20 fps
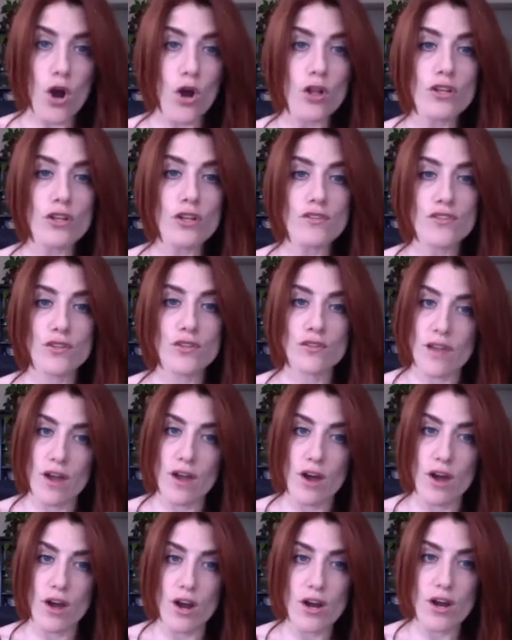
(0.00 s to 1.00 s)
of who they
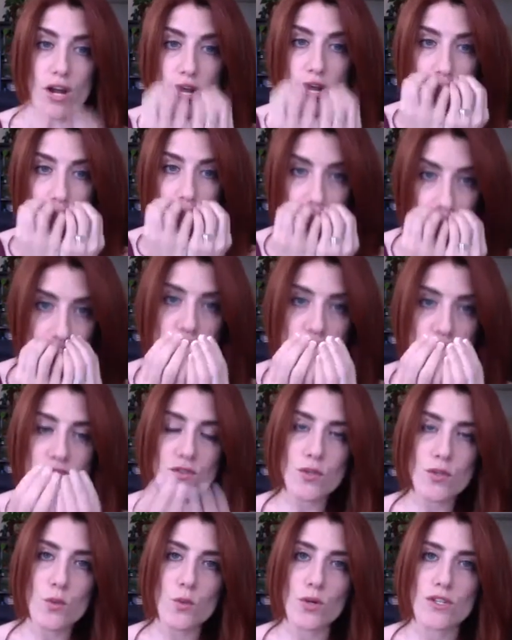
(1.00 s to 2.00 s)
are, not just for
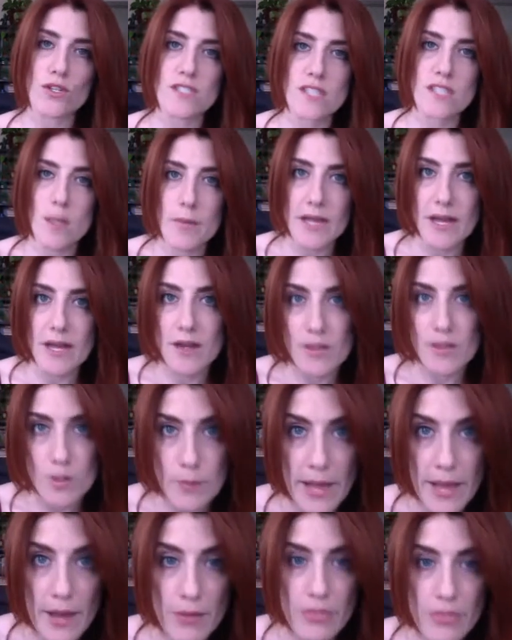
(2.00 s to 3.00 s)
the words coming out of their
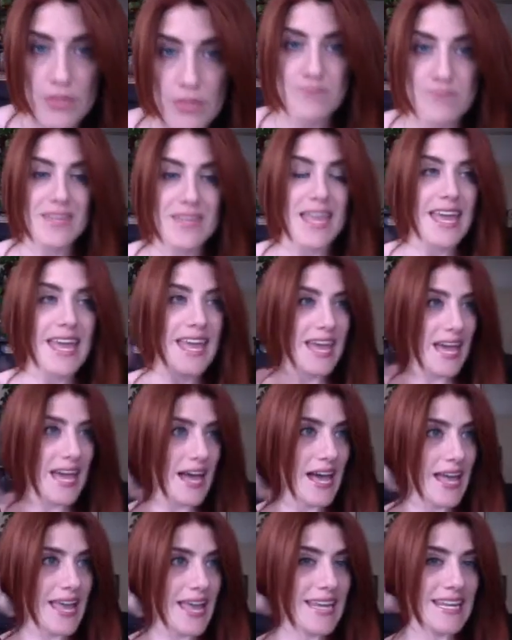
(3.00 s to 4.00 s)
mouth.
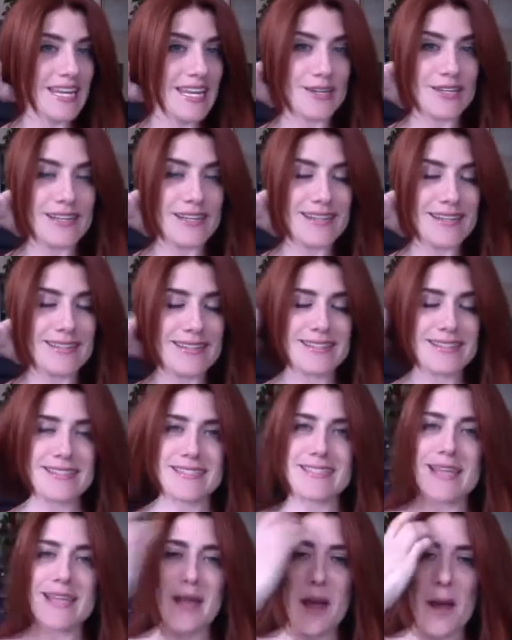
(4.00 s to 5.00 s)
And here is
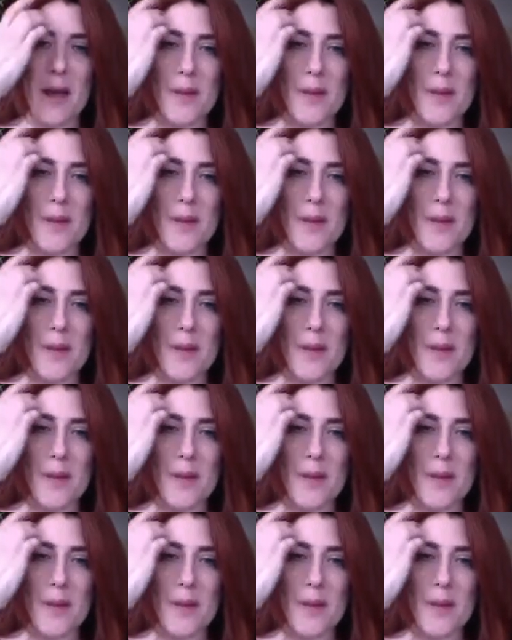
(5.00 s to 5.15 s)
I